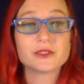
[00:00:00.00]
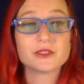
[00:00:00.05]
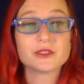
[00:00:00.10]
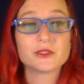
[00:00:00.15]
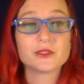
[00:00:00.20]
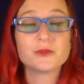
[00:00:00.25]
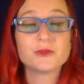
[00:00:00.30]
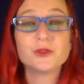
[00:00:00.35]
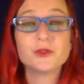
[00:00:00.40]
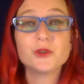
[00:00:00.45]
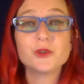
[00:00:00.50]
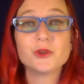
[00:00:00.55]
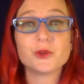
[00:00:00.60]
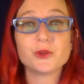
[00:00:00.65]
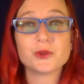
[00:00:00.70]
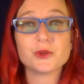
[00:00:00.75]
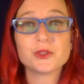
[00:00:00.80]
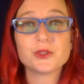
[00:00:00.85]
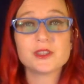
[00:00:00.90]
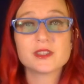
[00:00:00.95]

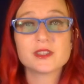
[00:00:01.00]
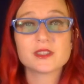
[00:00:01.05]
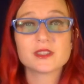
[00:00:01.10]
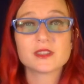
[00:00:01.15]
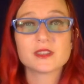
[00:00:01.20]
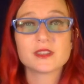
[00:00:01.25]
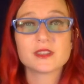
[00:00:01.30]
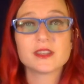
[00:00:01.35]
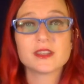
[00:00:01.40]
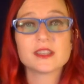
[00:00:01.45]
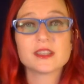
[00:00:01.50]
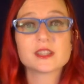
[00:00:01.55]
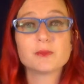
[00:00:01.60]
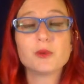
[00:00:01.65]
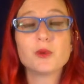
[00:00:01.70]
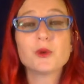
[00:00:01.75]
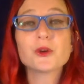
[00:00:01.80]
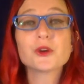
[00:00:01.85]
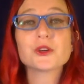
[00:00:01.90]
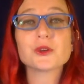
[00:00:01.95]
foods that
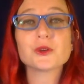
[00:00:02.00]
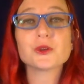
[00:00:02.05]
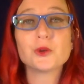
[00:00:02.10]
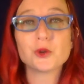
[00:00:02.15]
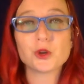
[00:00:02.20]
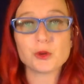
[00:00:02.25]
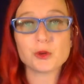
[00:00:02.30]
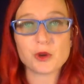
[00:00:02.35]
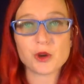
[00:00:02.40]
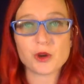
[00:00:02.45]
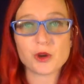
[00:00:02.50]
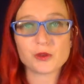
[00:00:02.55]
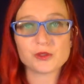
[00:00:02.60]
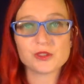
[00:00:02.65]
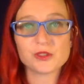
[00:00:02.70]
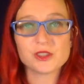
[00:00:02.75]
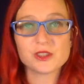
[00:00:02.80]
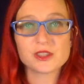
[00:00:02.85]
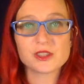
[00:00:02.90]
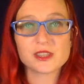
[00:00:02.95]
support your
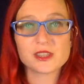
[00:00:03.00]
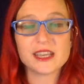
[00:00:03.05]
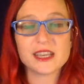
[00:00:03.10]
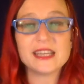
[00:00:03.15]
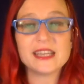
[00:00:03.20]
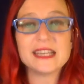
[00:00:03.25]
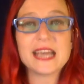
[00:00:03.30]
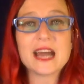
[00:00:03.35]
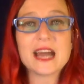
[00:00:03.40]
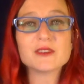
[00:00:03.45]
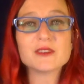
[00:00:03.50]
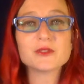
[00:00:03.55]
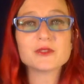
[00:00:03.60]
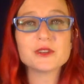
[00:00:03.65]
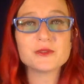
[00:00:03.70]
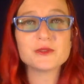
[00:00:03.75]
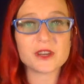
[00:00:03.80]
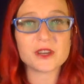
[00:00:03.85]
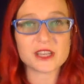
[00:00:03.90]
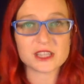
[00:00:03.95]
hormones in every
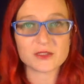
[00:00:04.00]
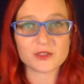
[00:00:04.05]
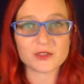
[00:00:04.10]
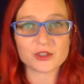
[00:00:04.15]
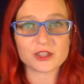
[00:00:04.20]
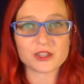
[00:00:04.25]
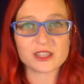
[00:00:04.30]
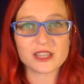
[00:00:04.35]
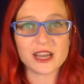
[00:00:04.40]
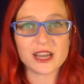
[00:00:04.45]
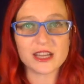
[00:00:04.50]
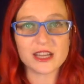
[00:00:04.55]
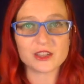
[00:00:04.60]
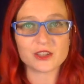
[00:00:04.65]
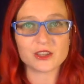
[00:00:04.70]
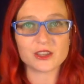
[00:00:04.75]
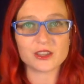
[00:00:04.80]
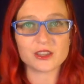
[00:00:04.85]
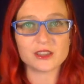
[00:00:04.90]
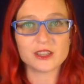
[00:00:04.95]
phase of your
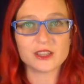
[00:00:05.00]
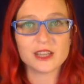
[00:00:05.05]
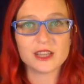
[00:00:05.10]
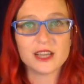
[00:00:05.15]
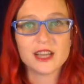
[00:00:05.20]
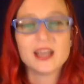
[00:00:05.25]
cycle.